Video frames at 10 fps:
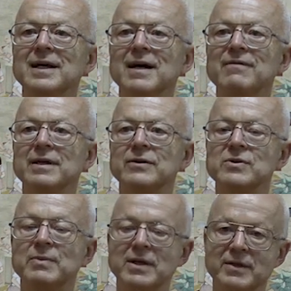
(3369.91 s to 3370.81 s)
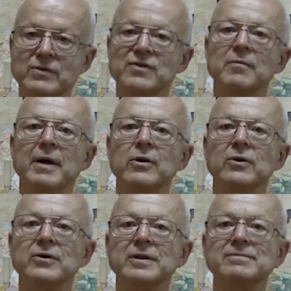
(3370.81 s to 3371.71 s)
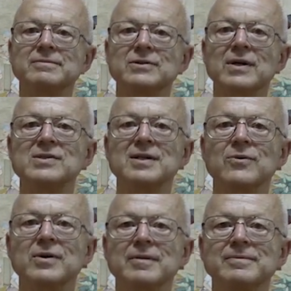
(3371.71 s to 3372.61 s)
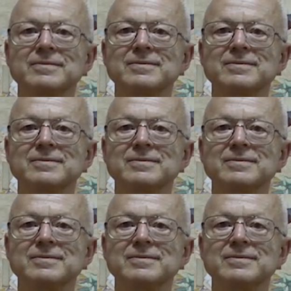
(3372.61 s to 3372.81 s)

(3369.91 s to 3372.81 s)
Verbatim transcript: I felt it was because it was for my own good. So I stuck with him.